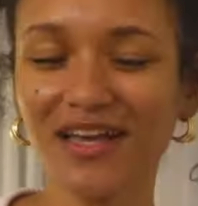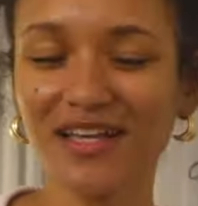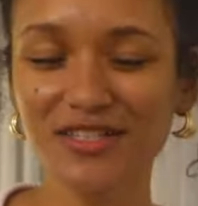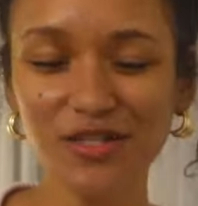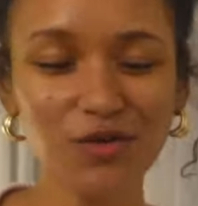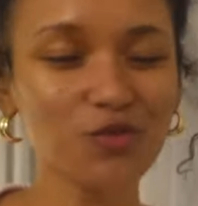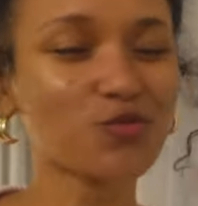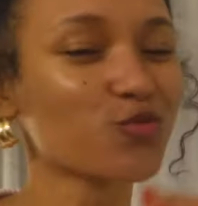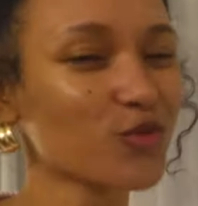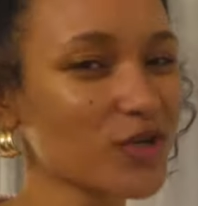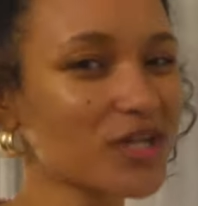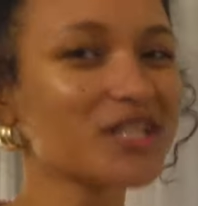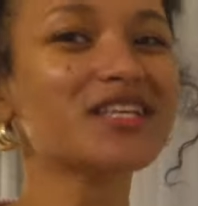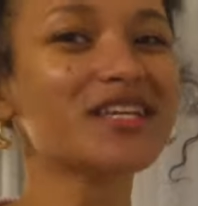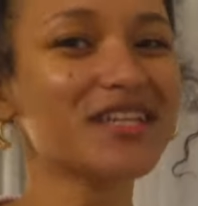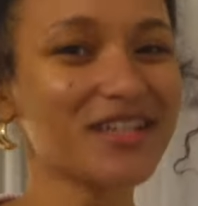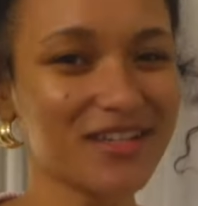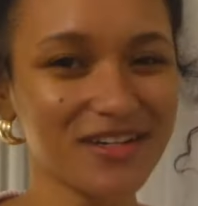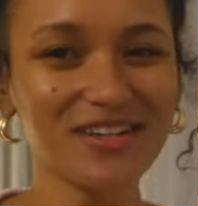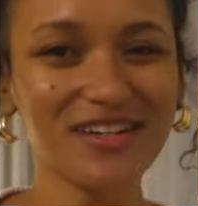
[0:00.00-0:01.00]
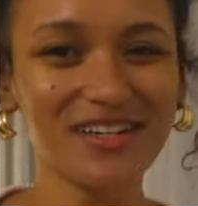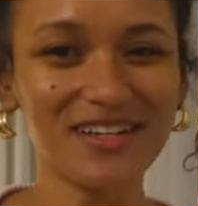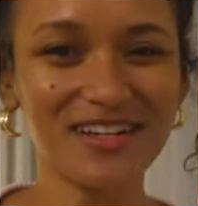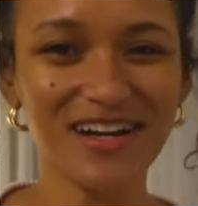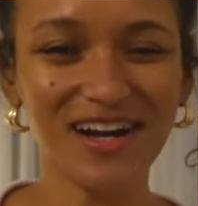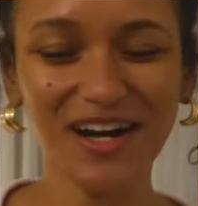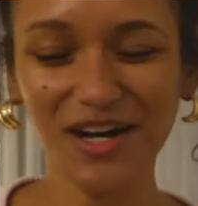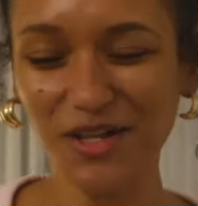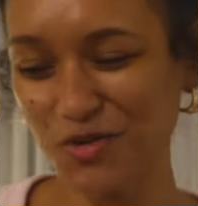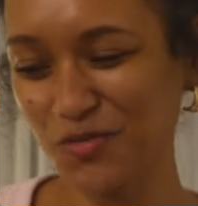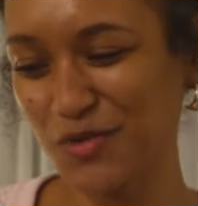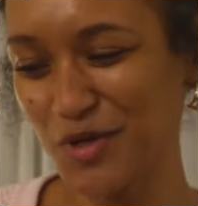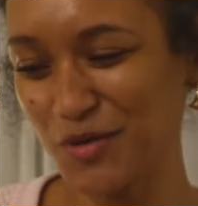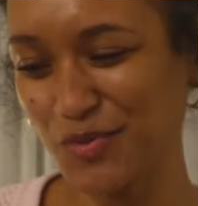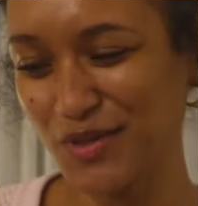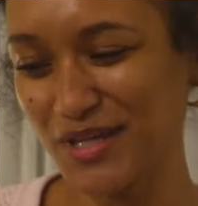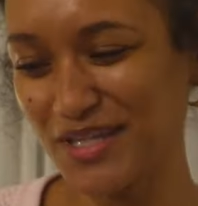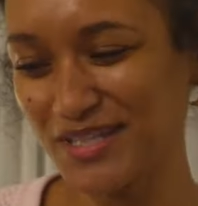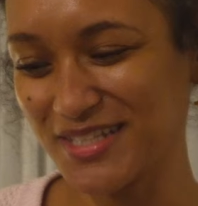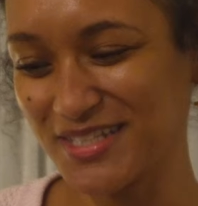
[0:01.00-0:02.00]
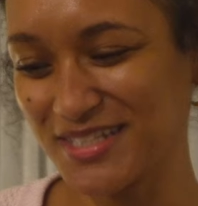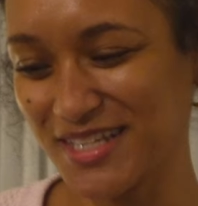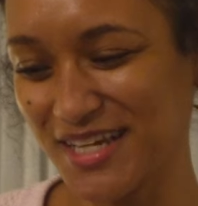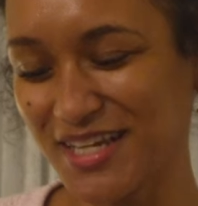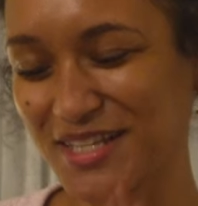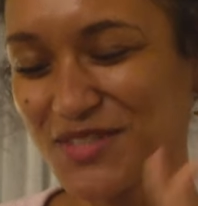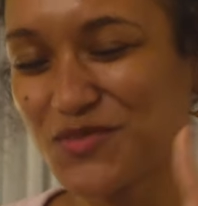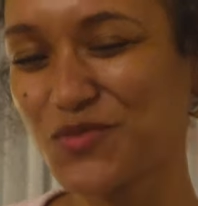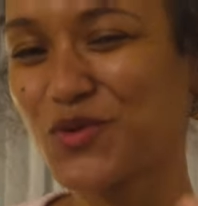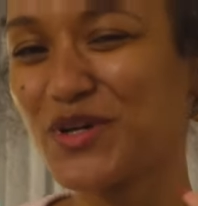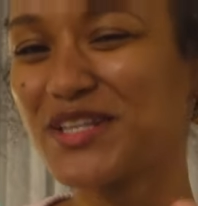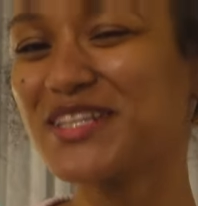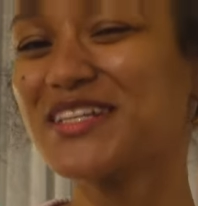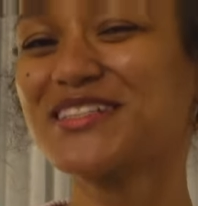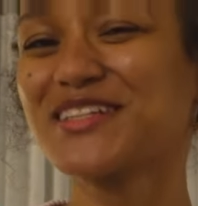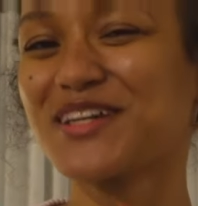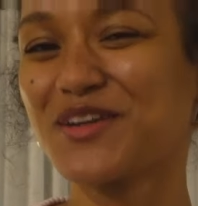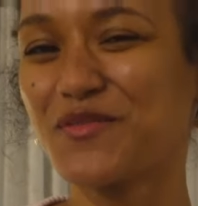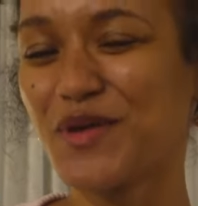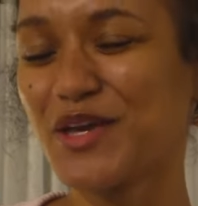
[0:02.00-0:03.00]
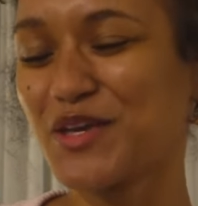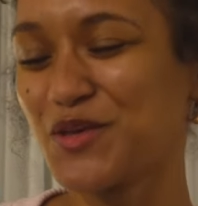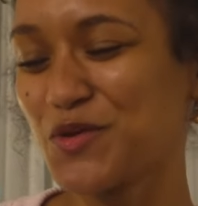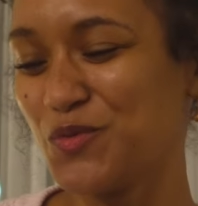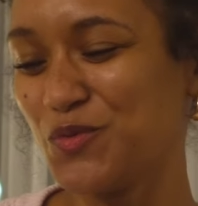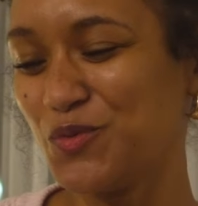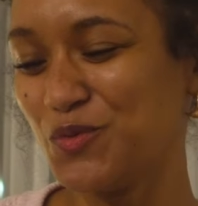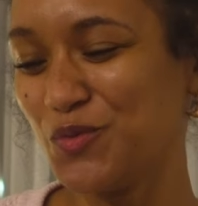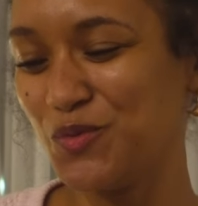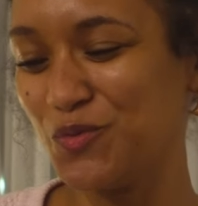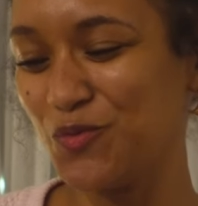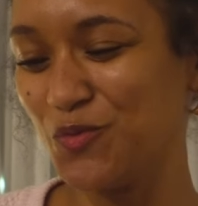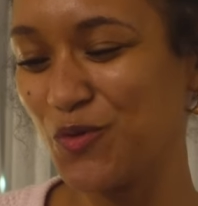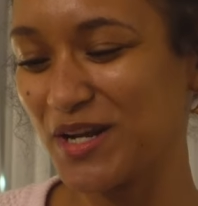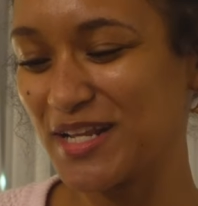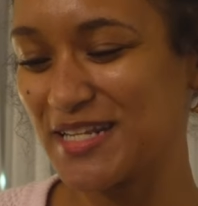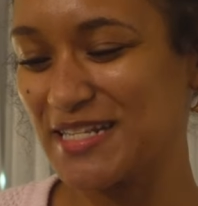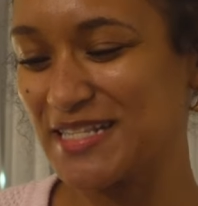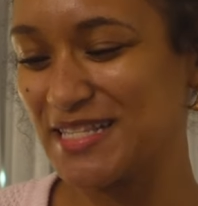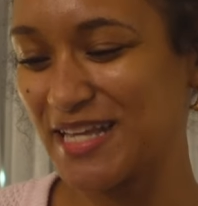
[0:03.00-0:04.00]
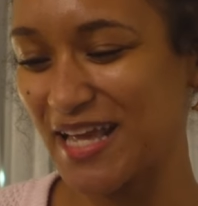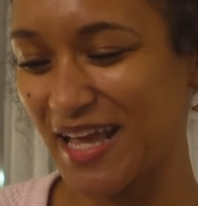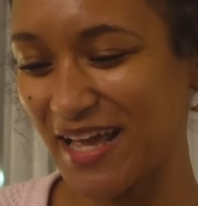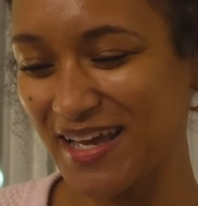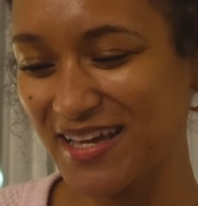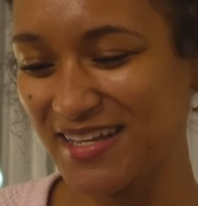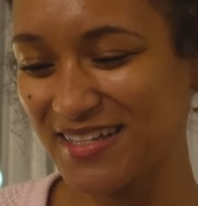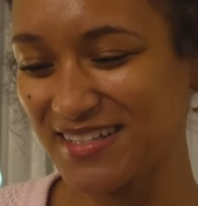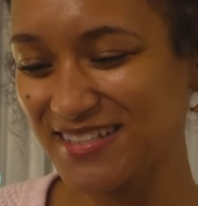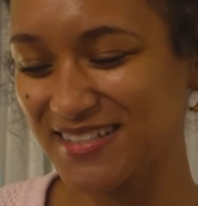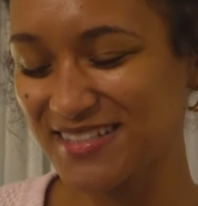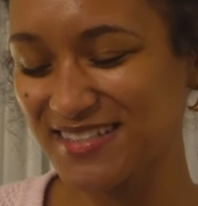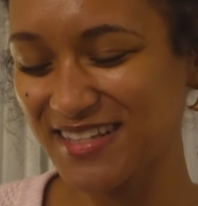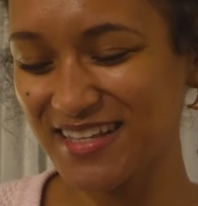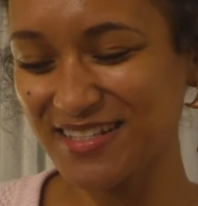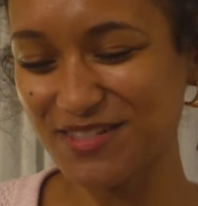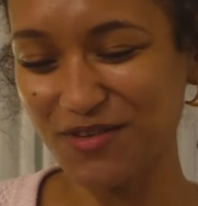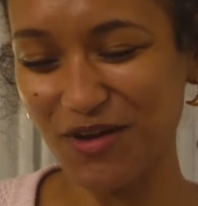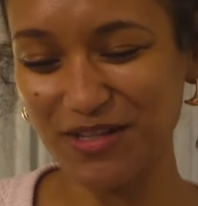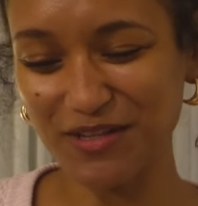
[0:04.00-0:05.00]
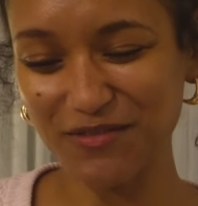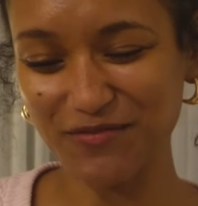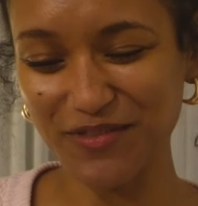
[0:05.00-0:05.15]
it's a really good Halloween playlist. Like, it's one that's gonna make you want to dance, and so I love